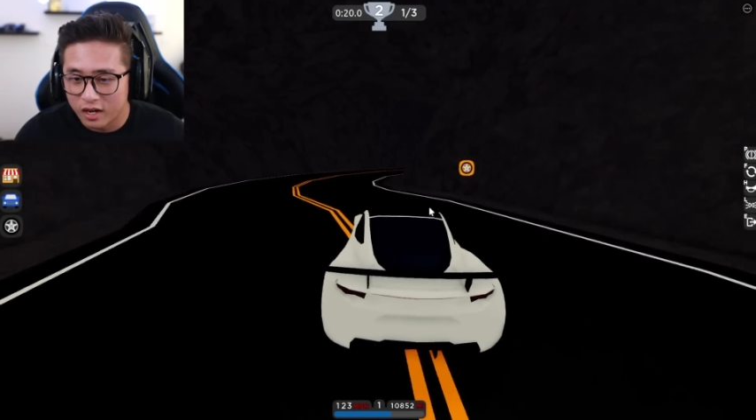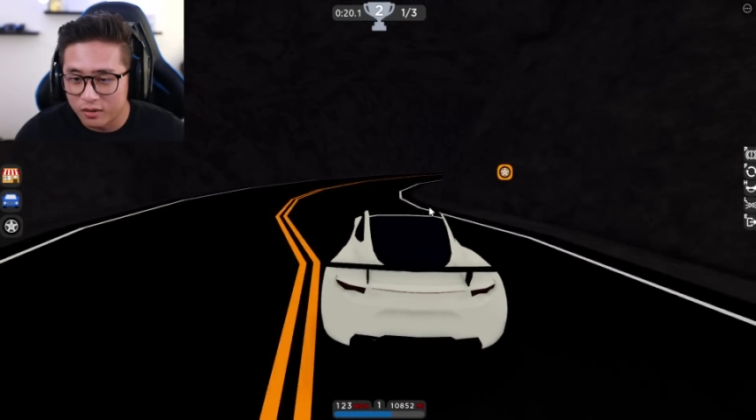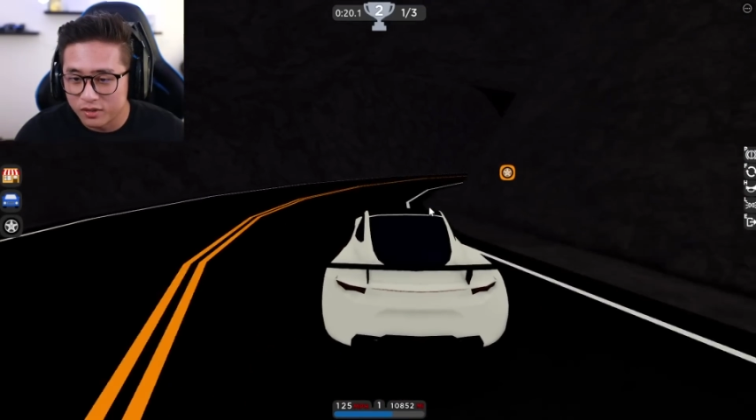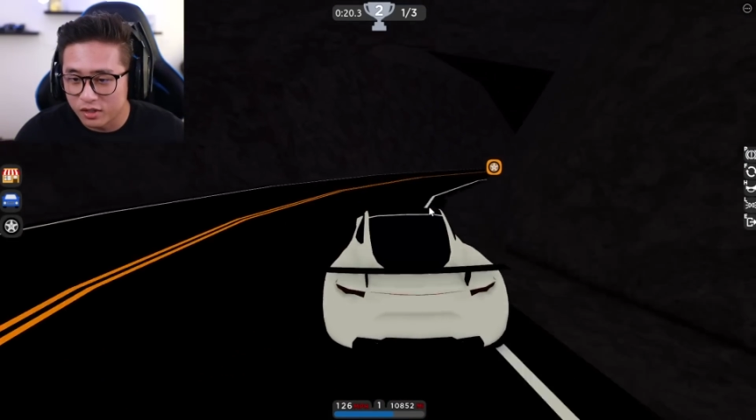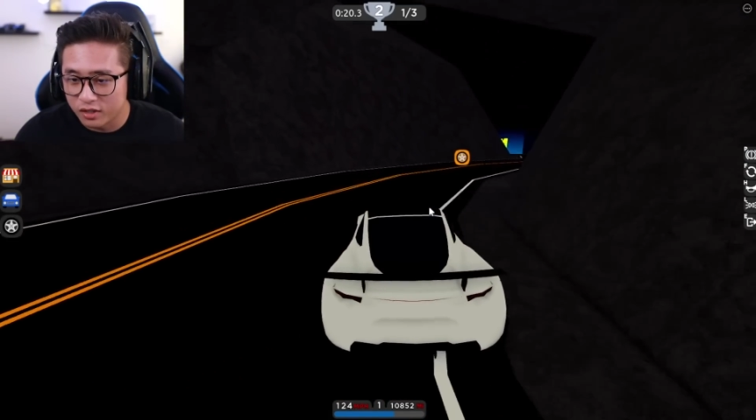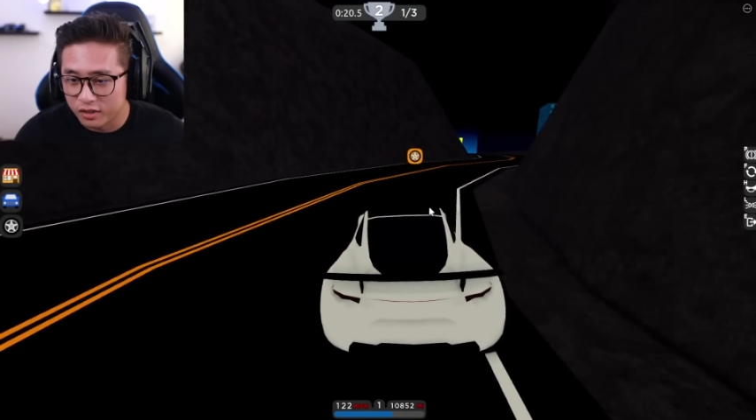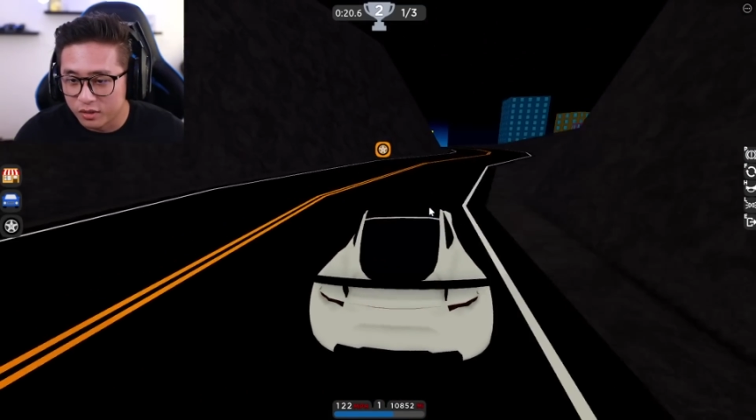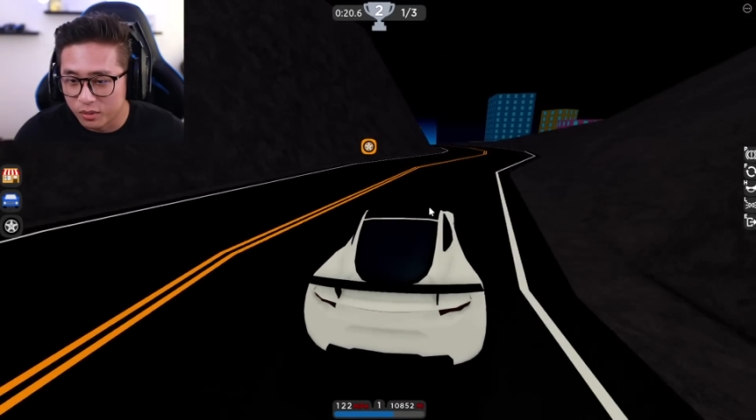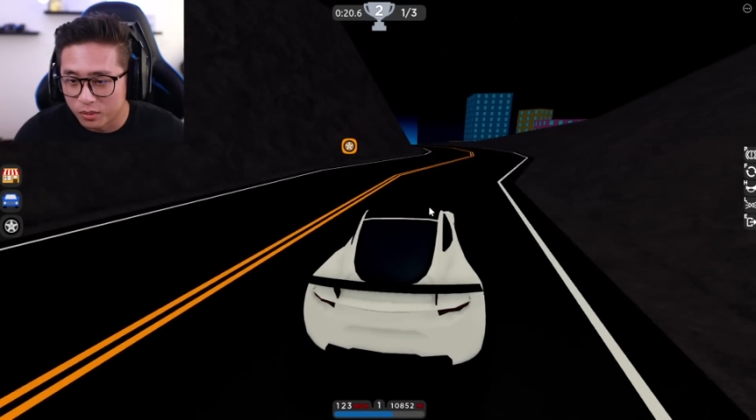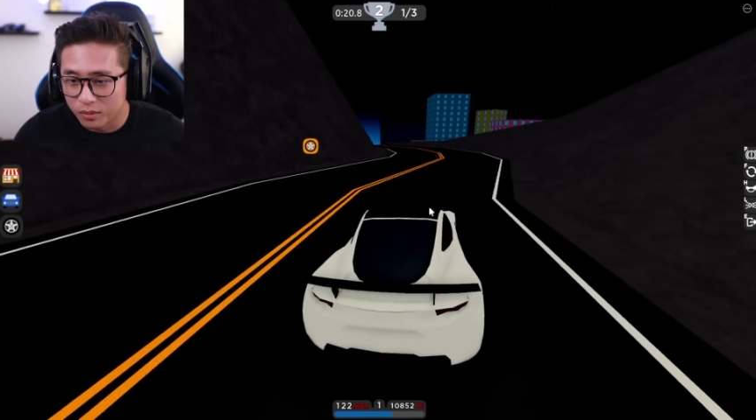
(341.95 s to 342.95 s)
that was a
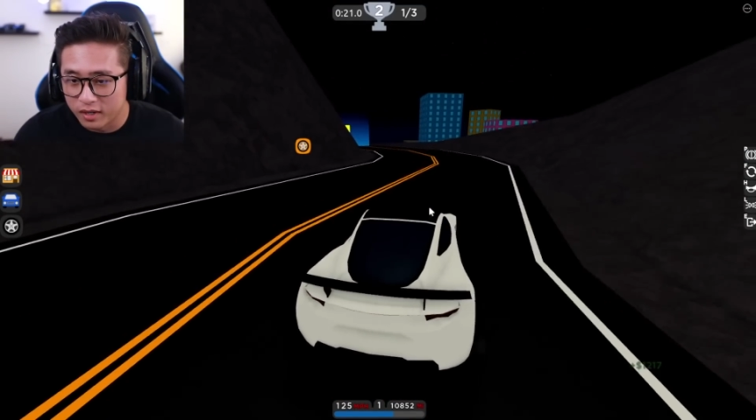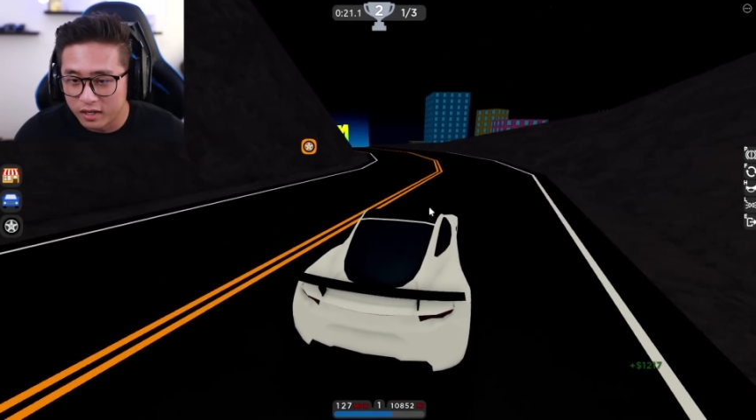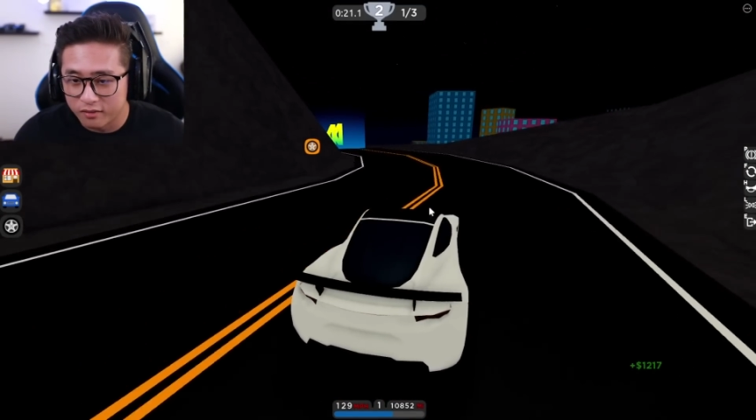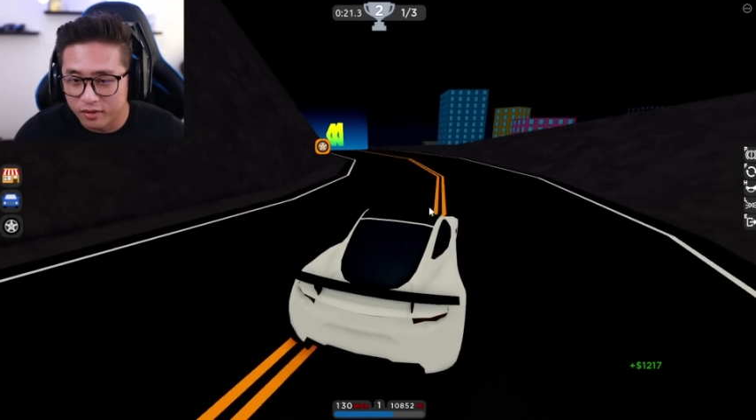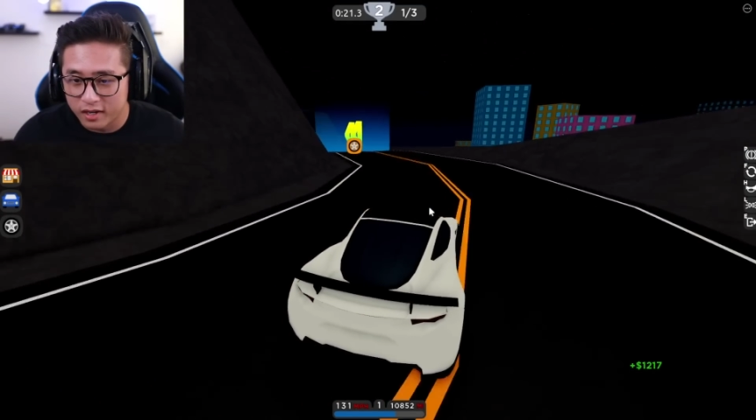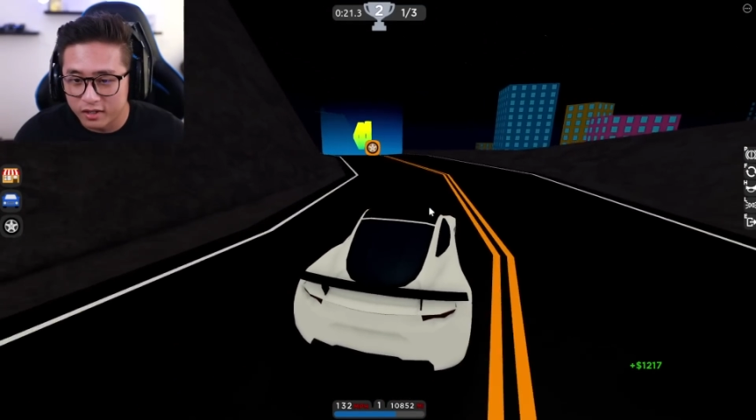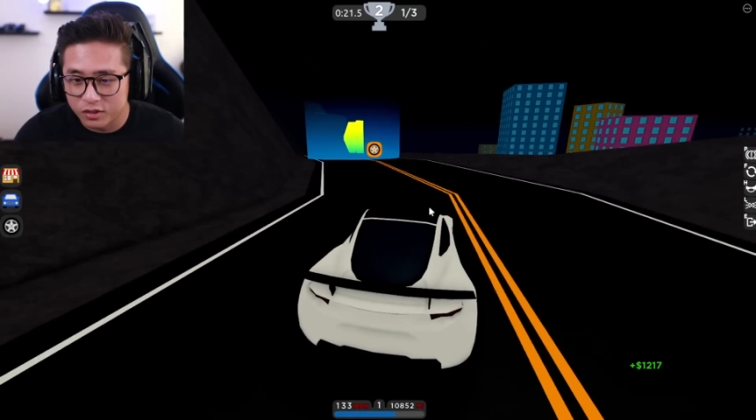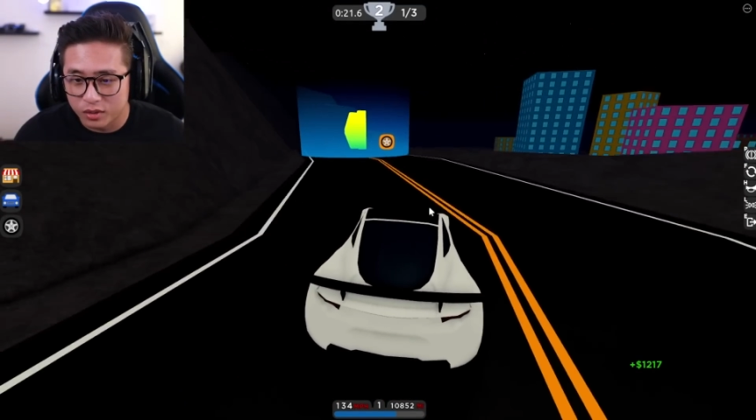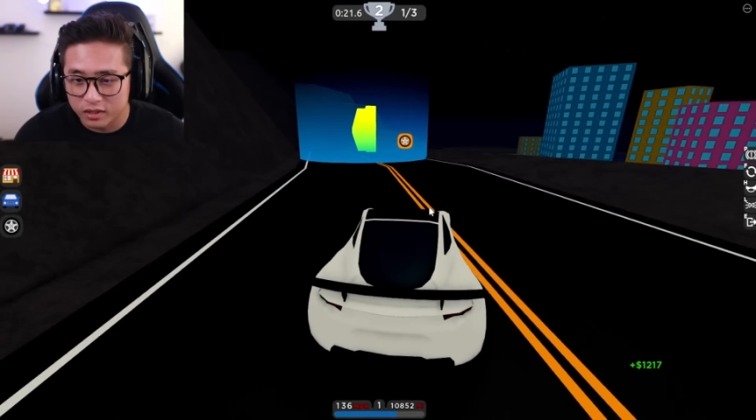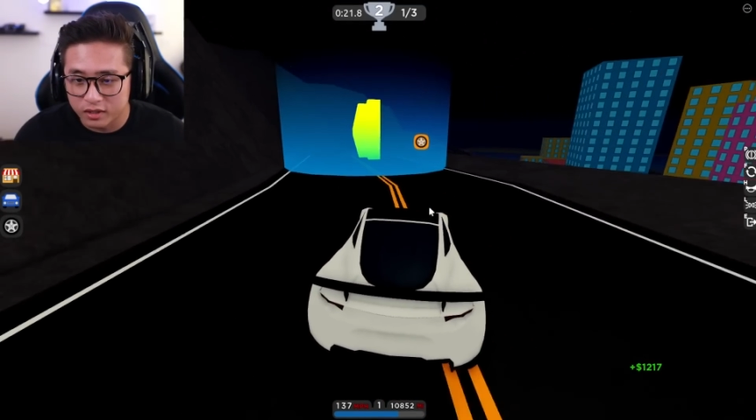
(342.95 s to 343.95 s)
great
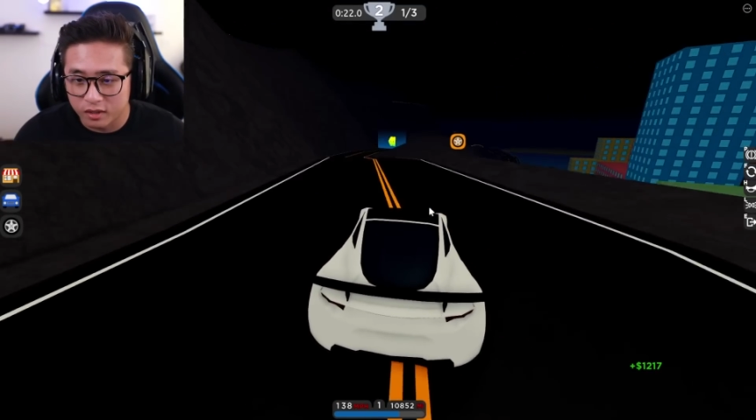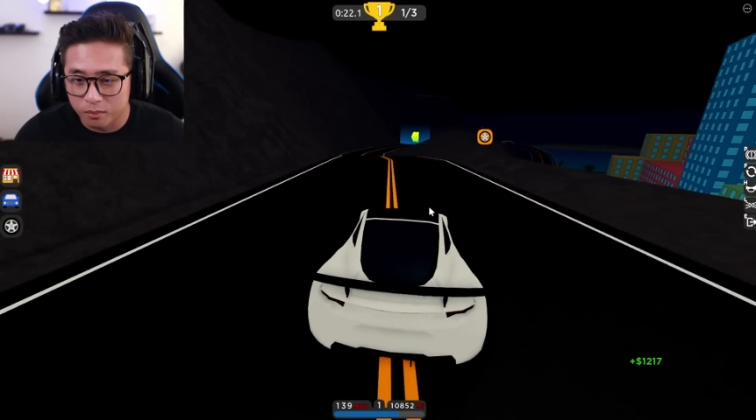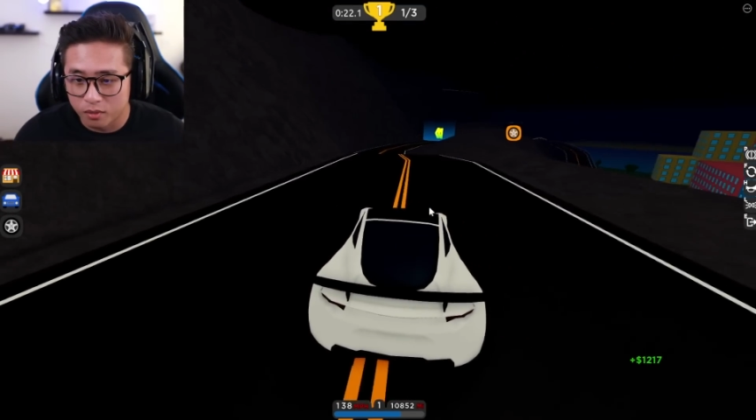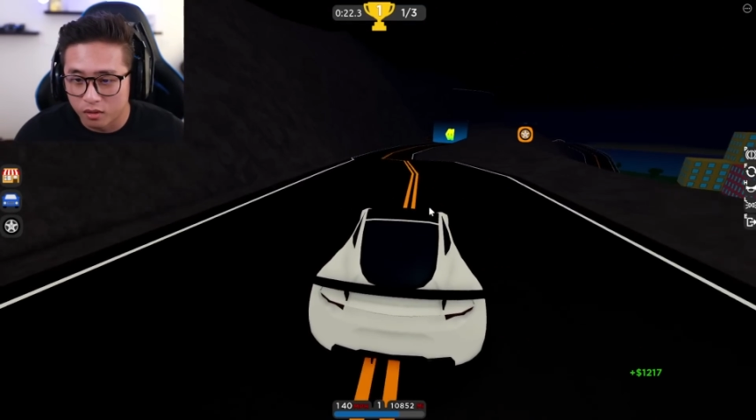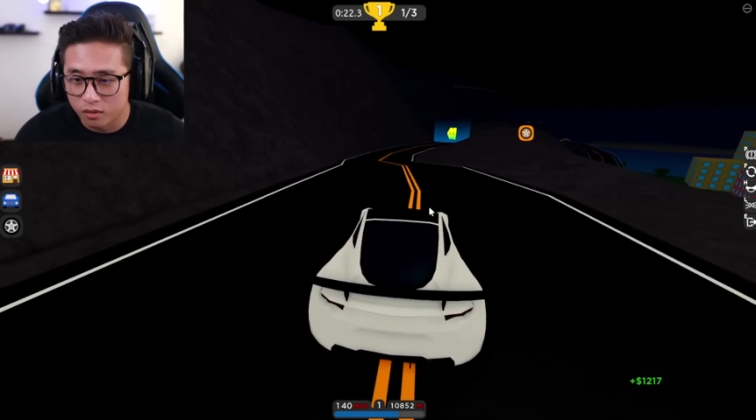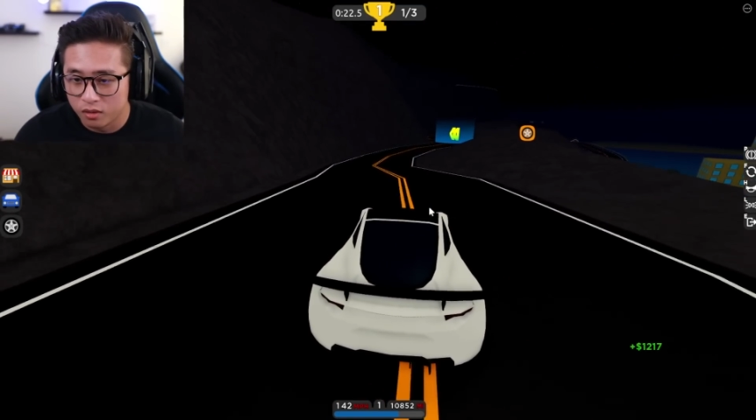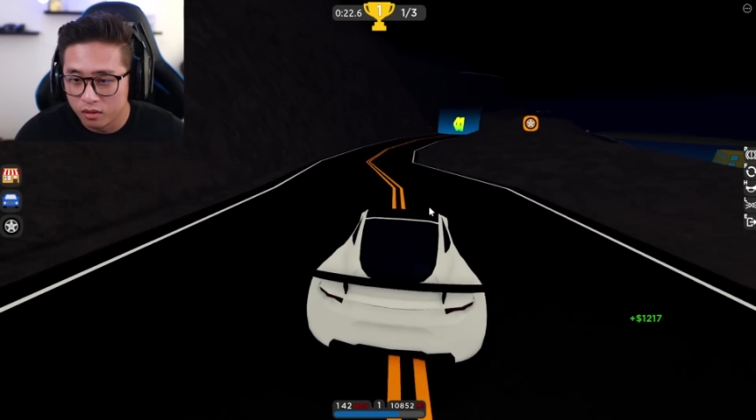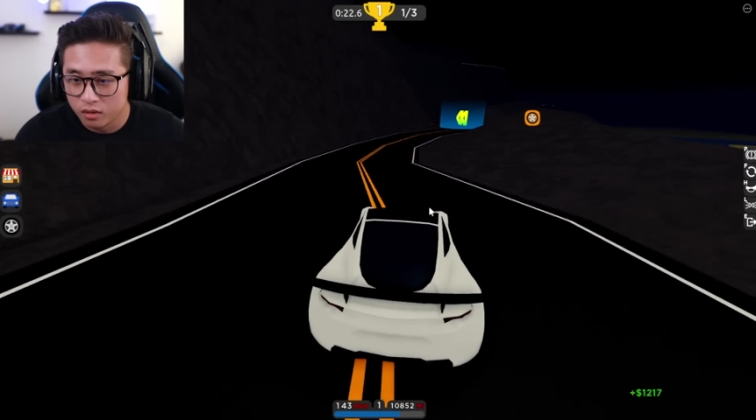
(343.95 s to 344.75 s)
advantage right there, bro.